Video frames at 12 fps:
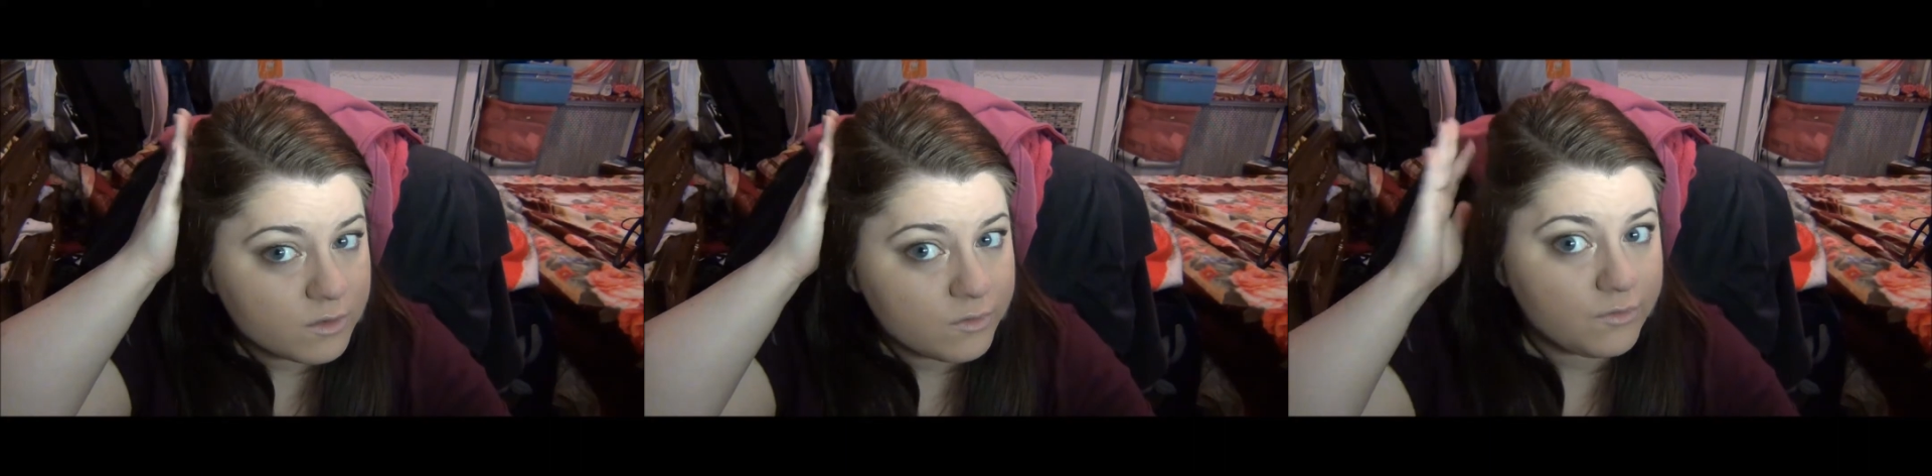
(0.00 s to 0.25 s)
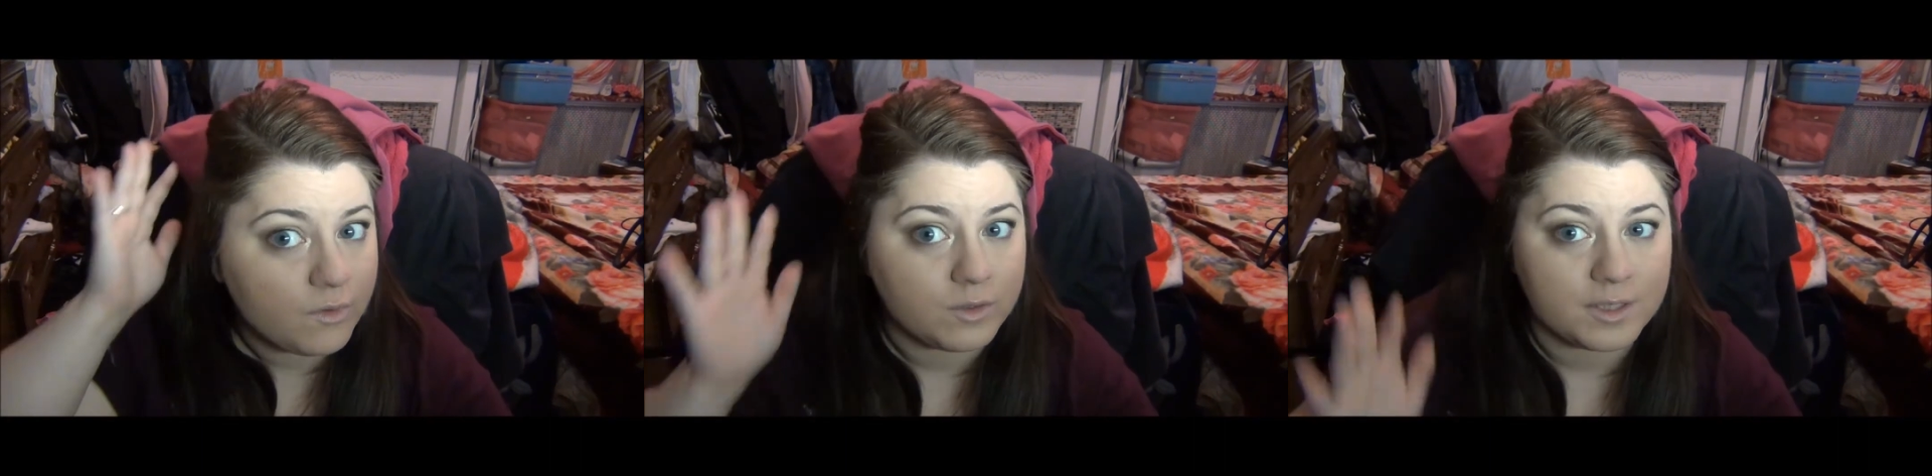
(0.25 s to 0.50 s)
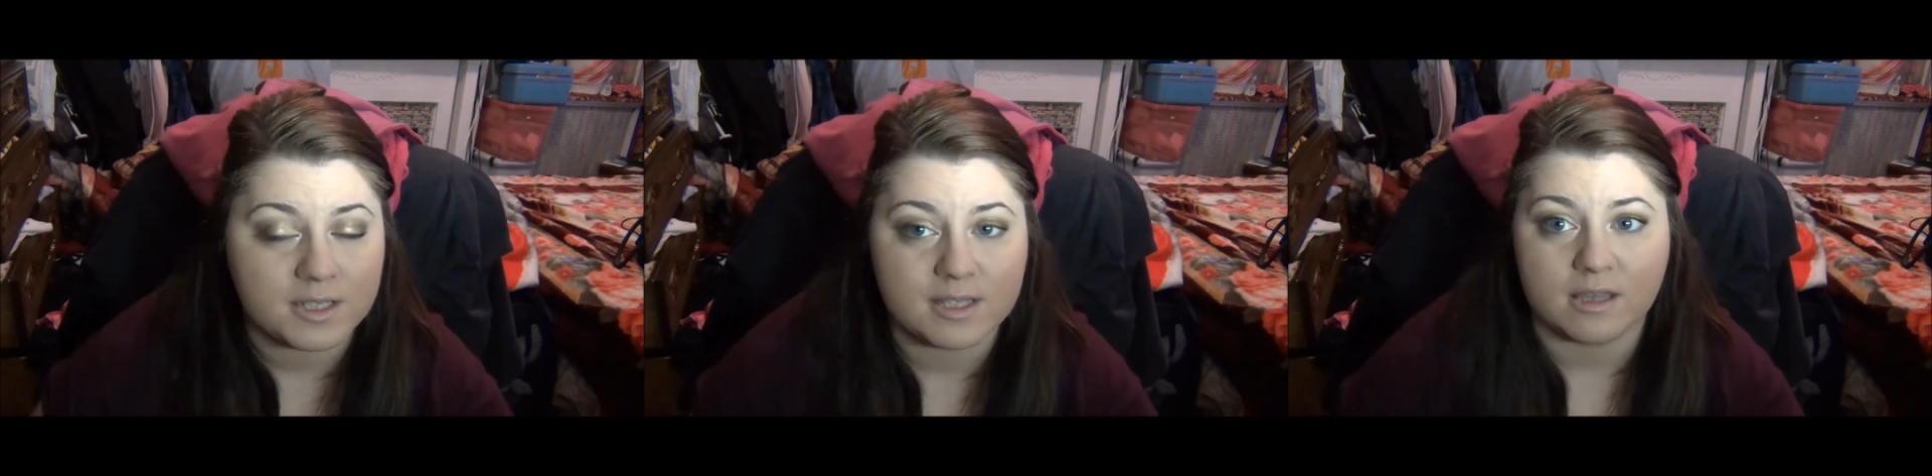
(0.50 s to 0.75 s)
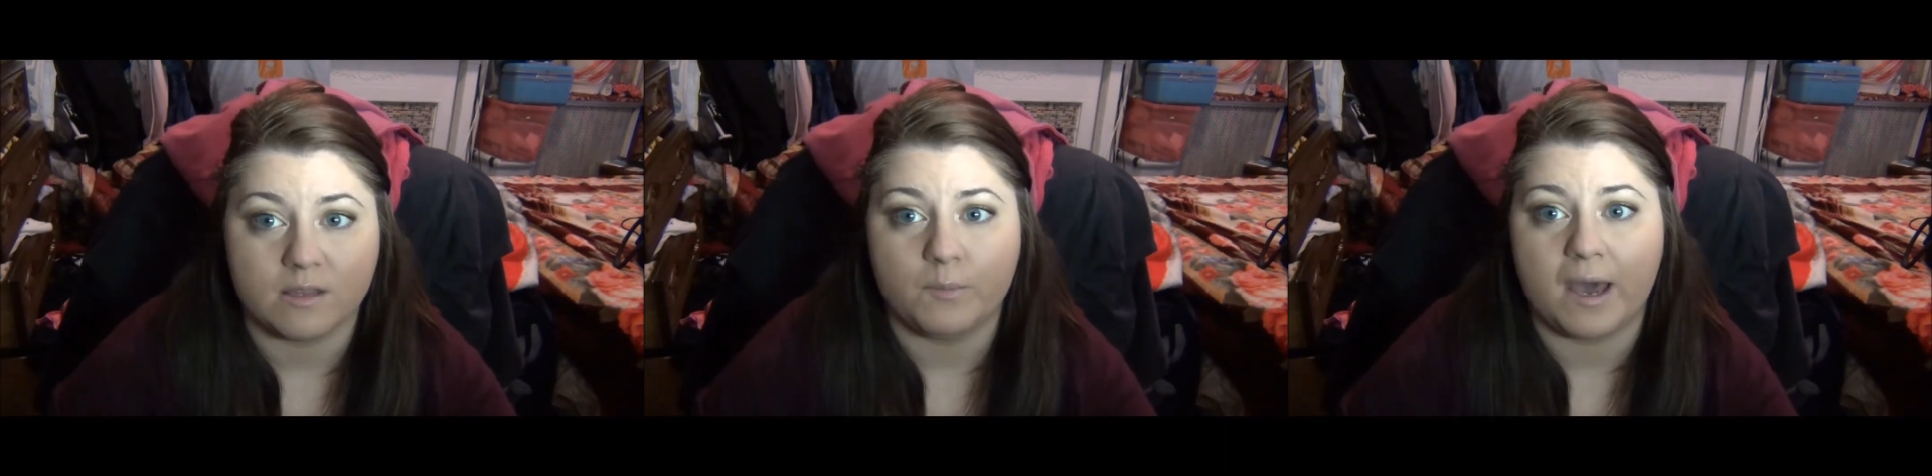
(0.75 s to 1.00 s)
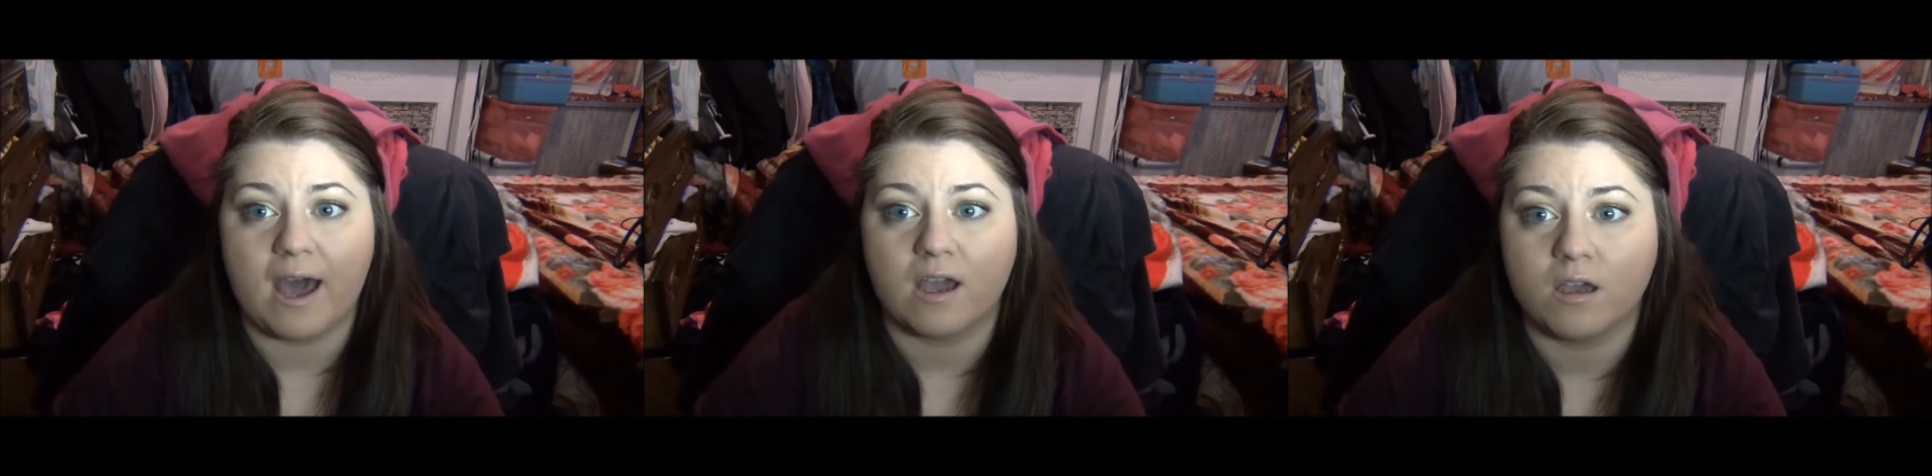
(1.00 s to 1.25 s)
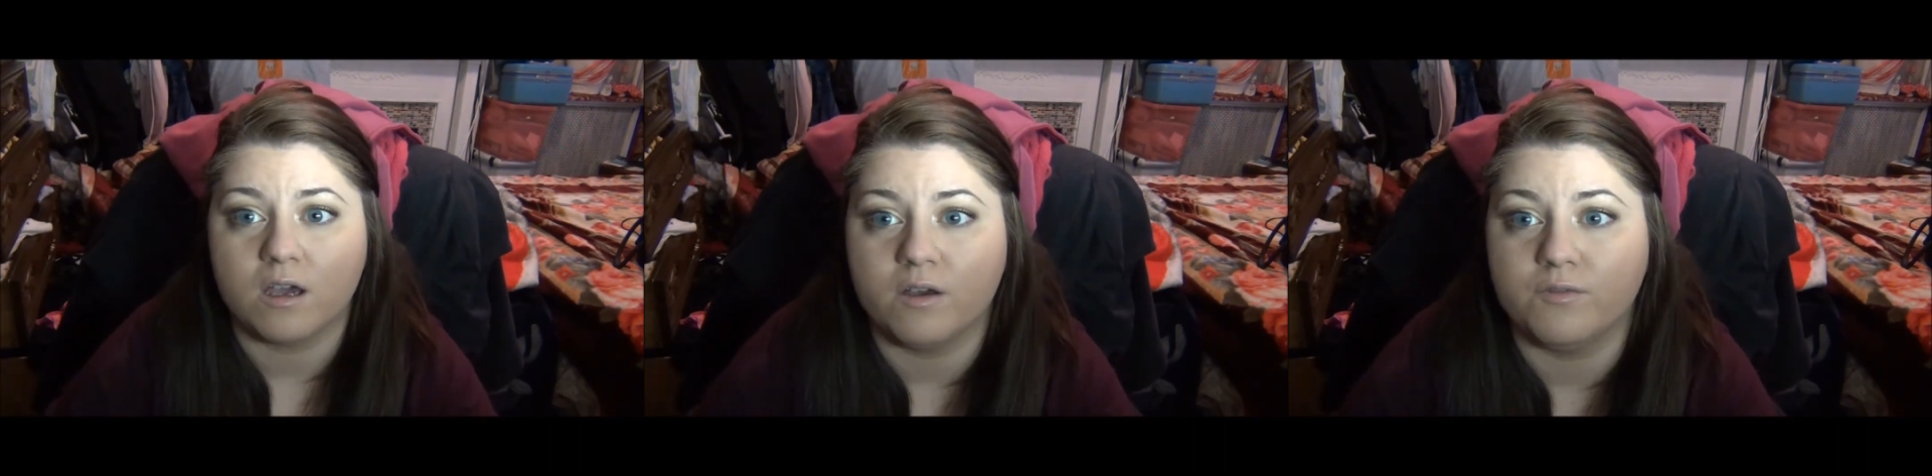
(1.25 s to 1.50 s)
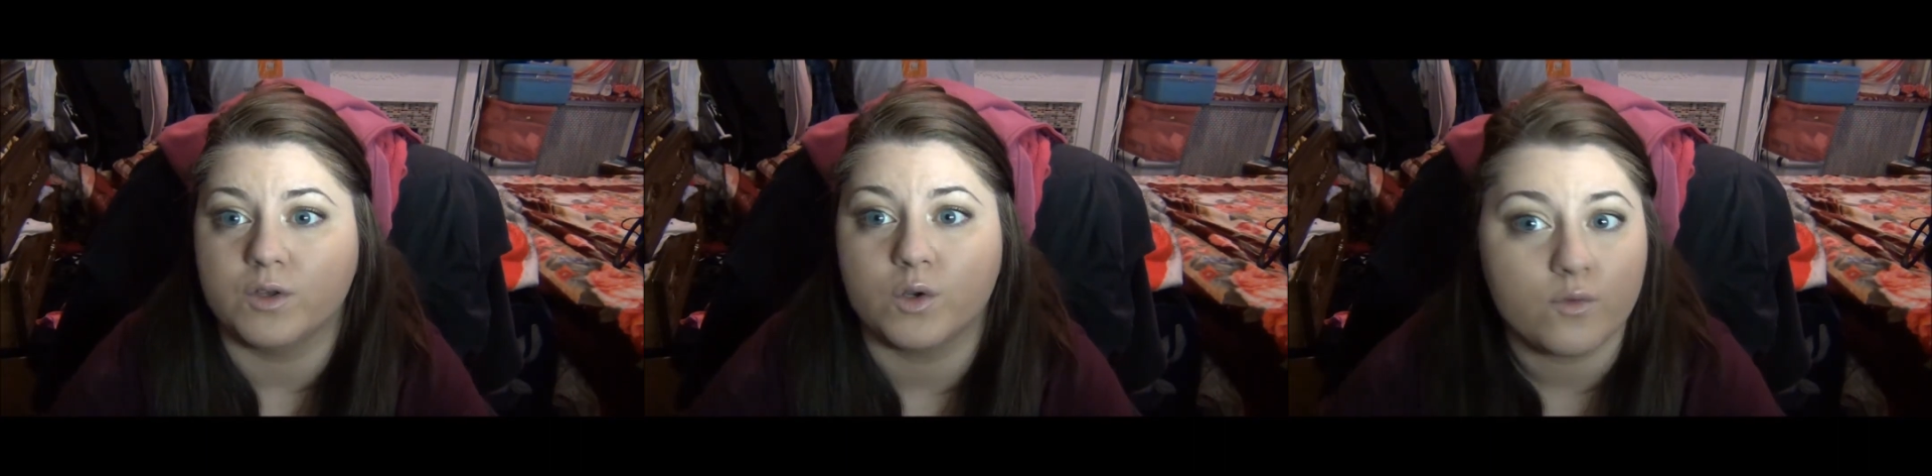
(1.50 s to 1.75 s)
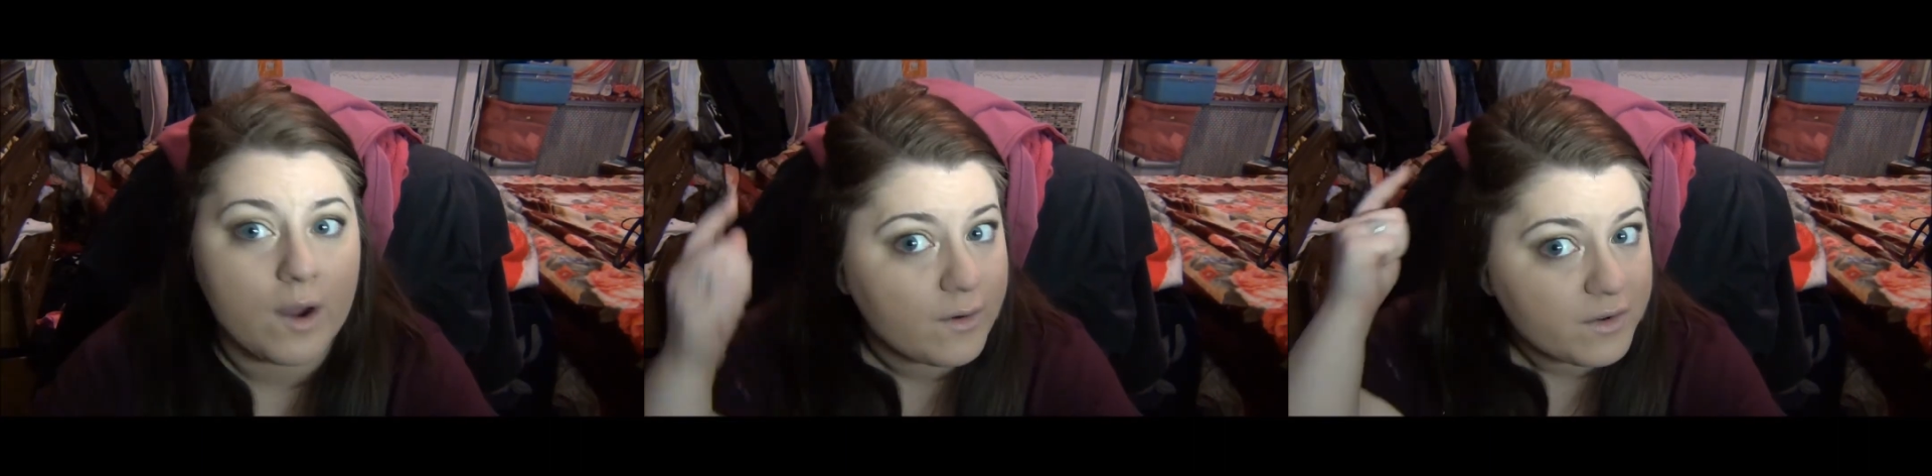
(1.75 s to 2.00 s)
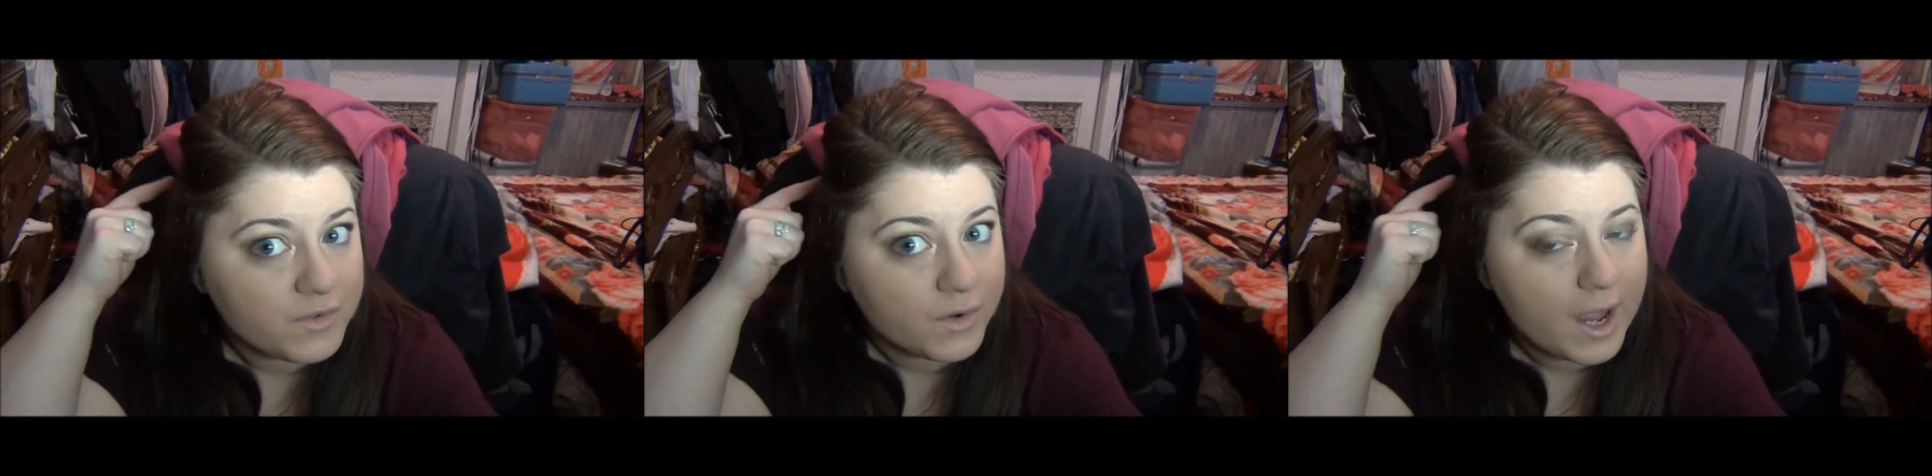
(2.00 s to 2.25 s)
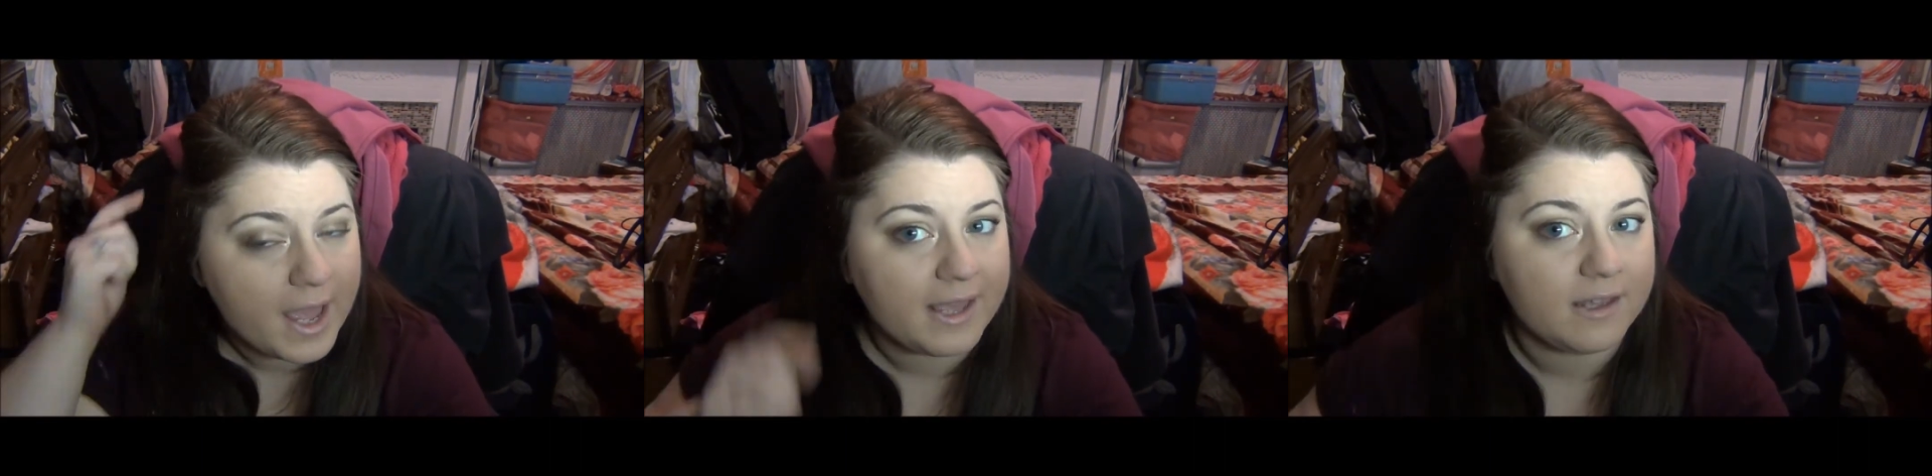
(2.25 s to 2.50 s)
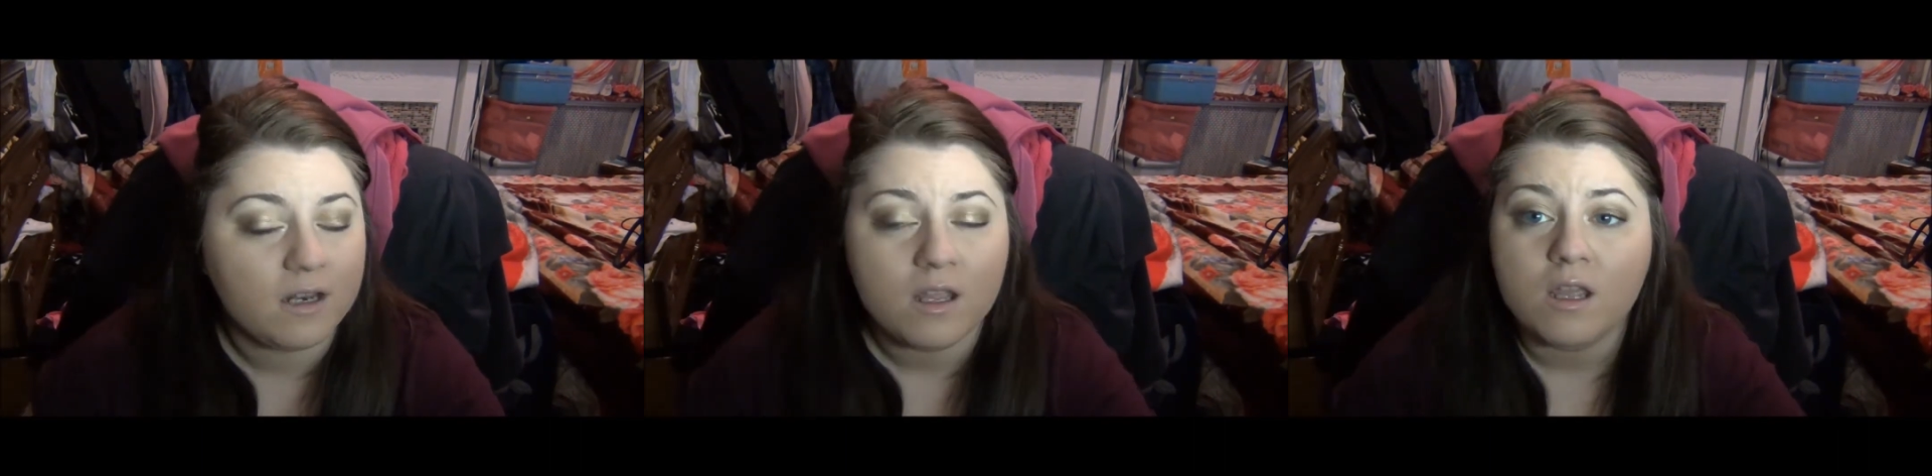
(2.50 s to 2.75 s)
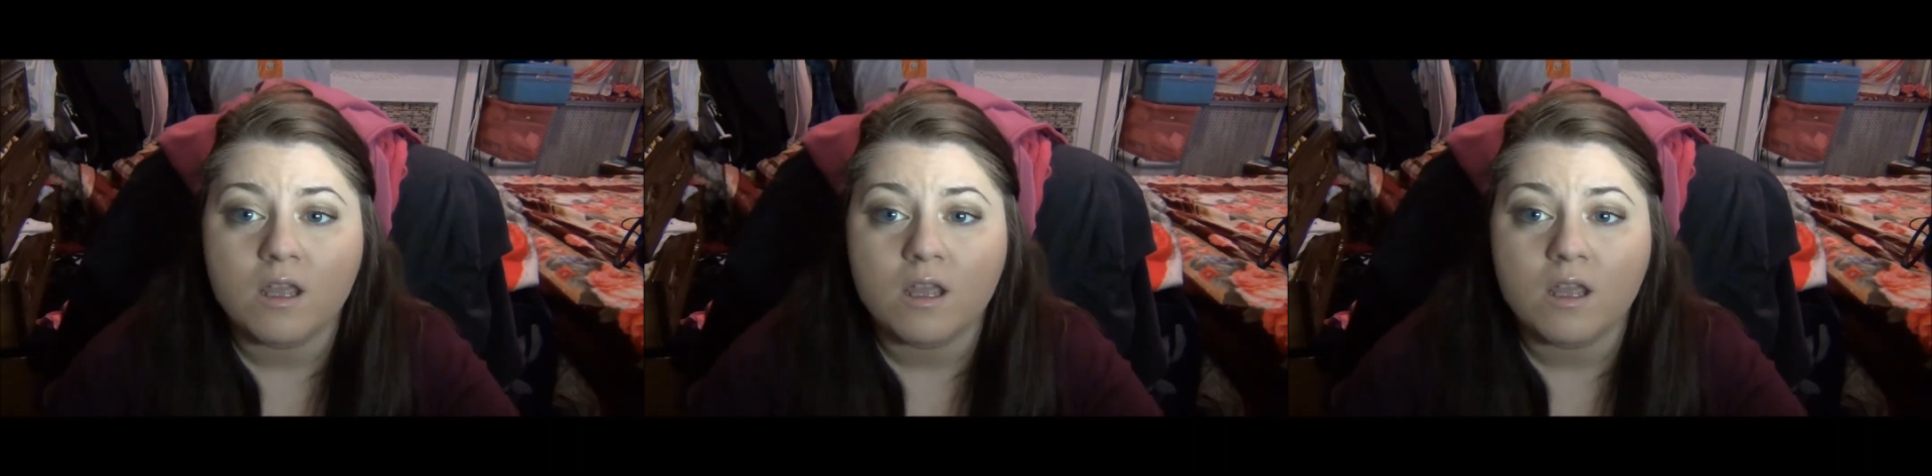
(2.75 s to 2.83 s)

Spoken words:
fullness in the back of the crown of your head,